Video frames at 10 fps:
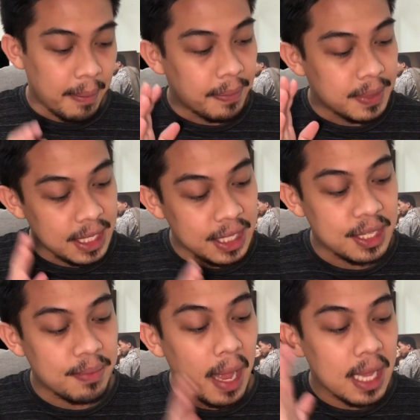
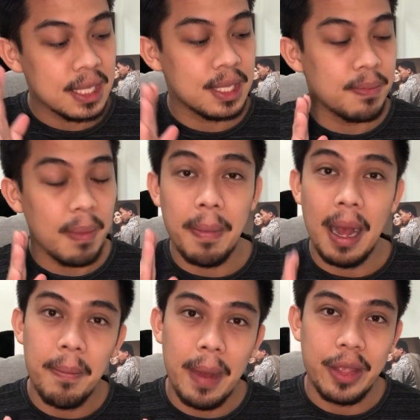Since mas
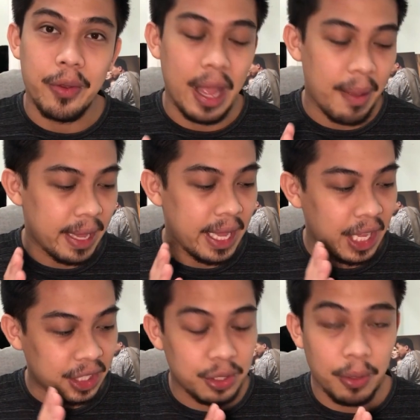mababa yung
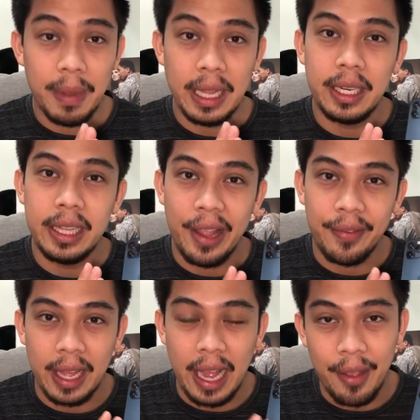mAh ng battery
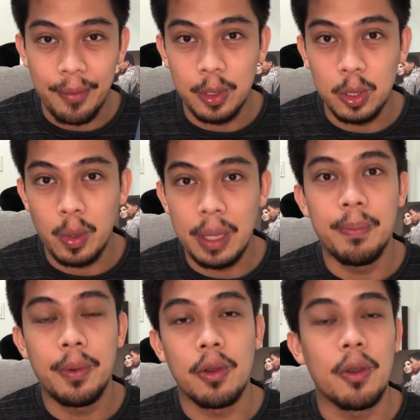life ng iPhone
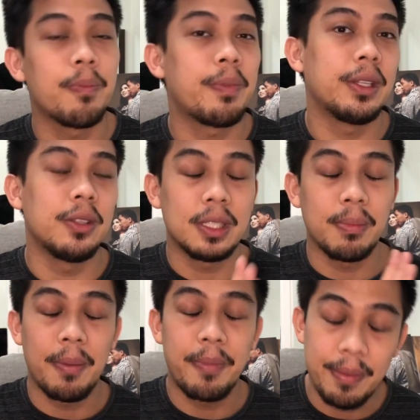12 Pro compared dun sa
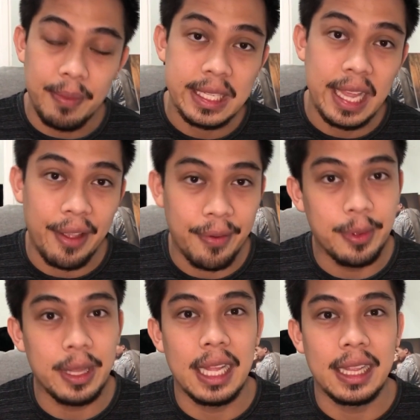mga previous
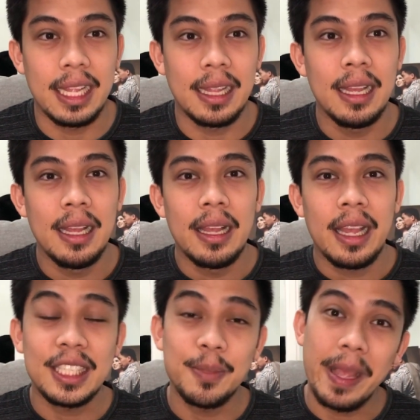iPhone natin,
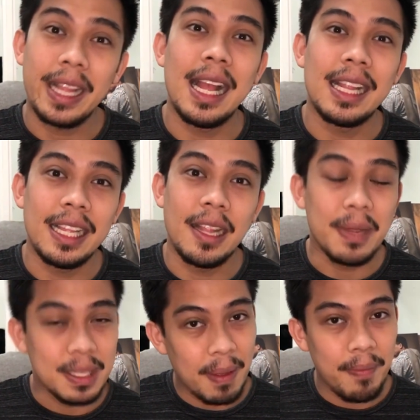expect natin na
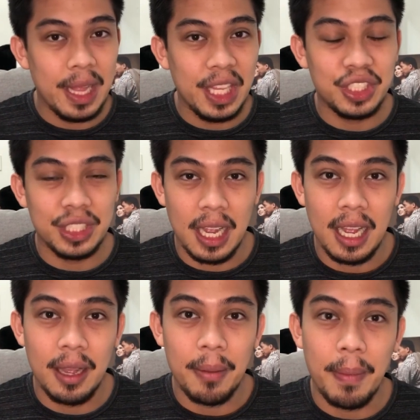mas mabilis siyang
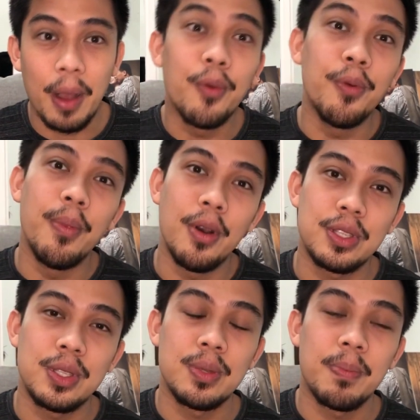
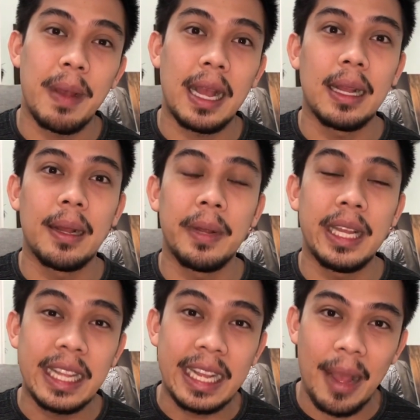maubos pag
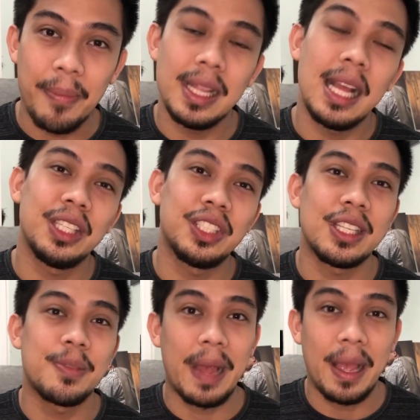ginagamit natin siya
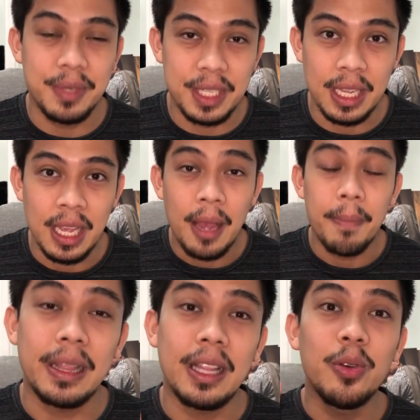as 5G.
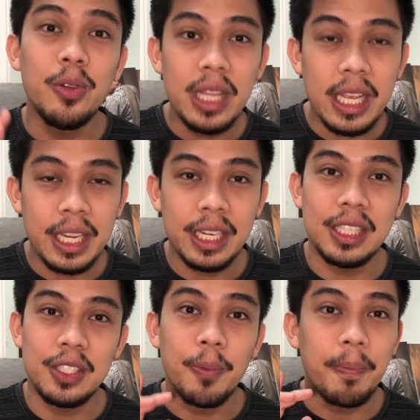But the good thing here
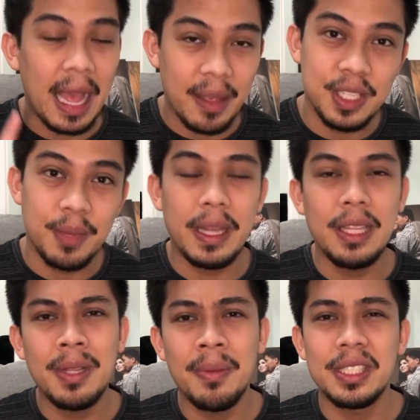is yung 5G, pwede
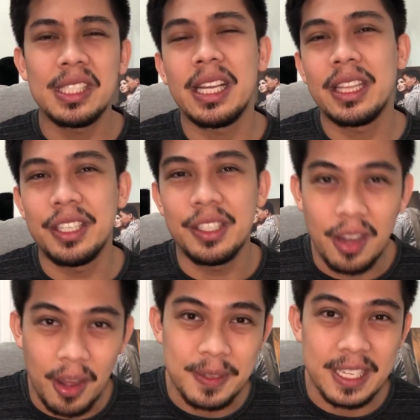mo naman siyang i-turn
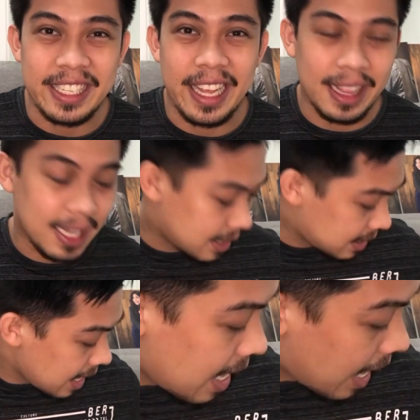off sa settings.
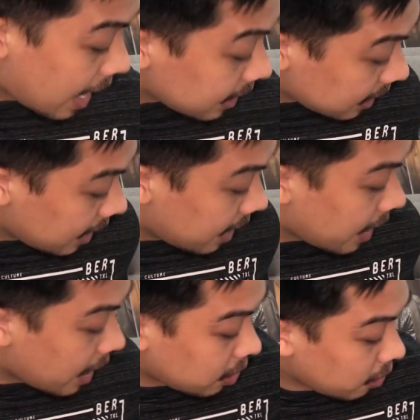At
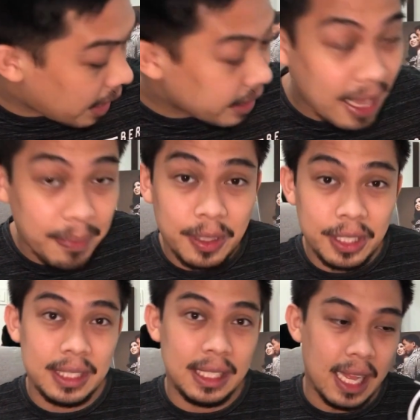itong adapter
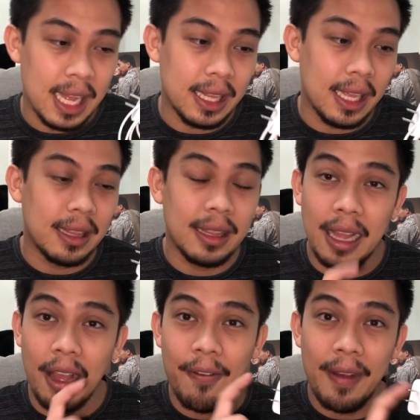si natin,
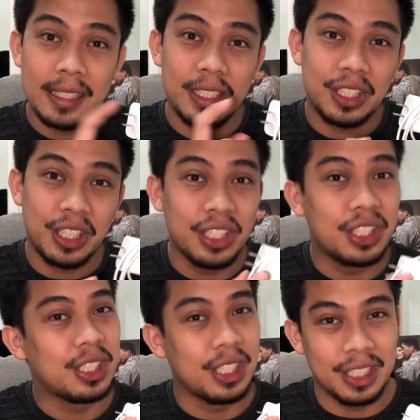naka-fast
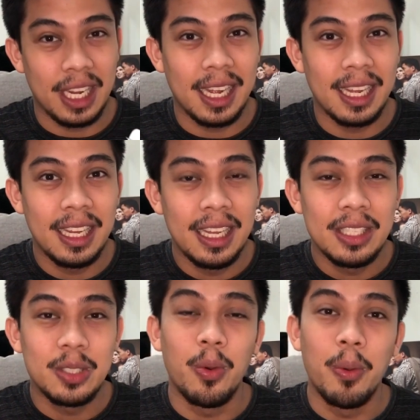charge na siya.
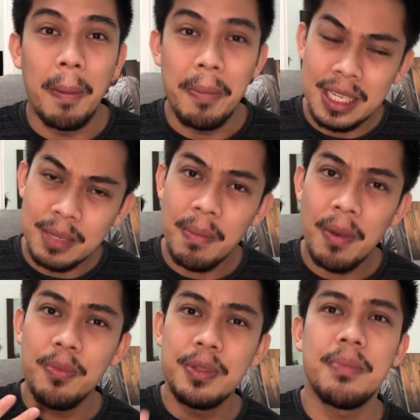So, mabilis man
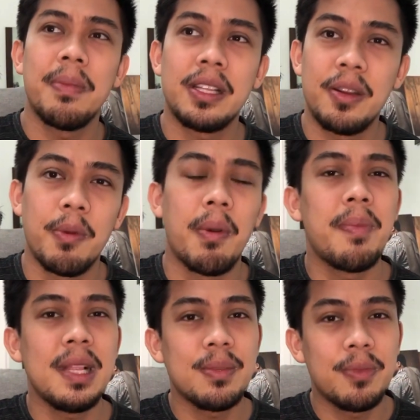maubos yung battery mo,
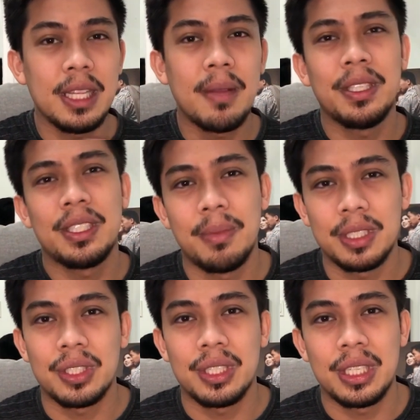mabilis mo rin naman siyang
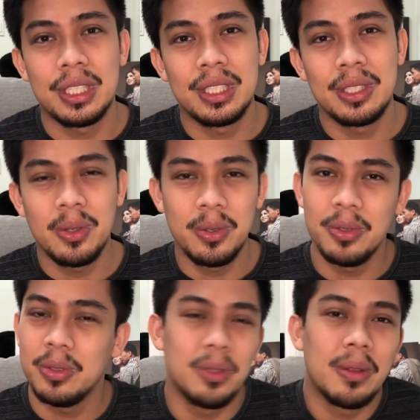ma-charge. So,
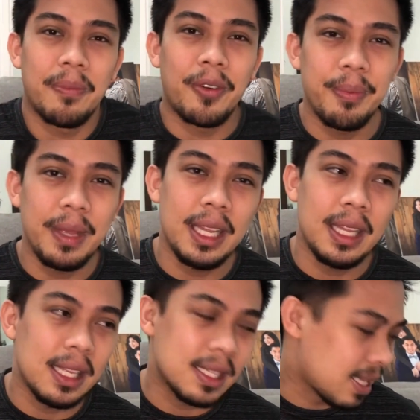for
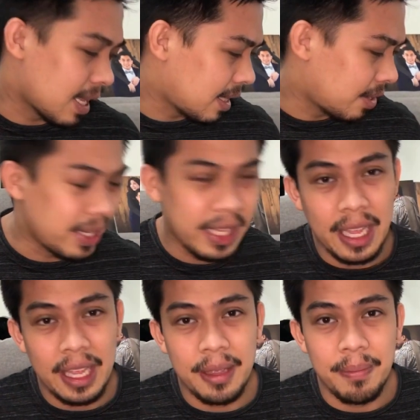me, it's not really
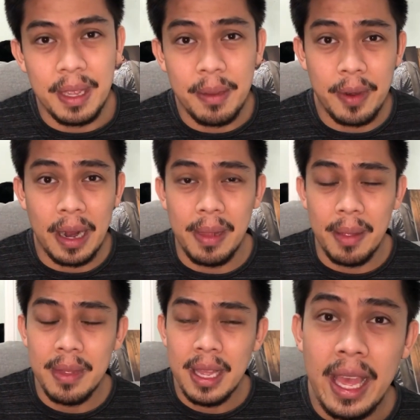a big
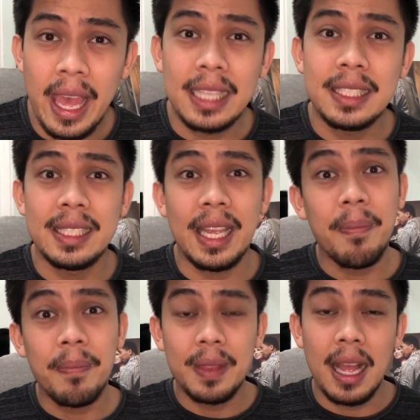problem.
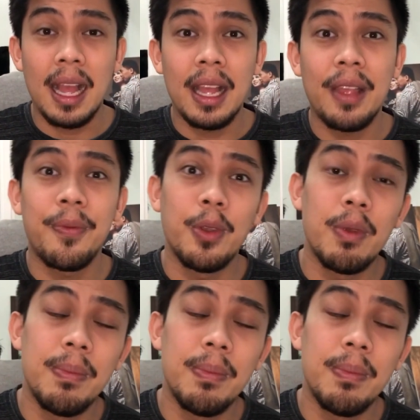Except na if you will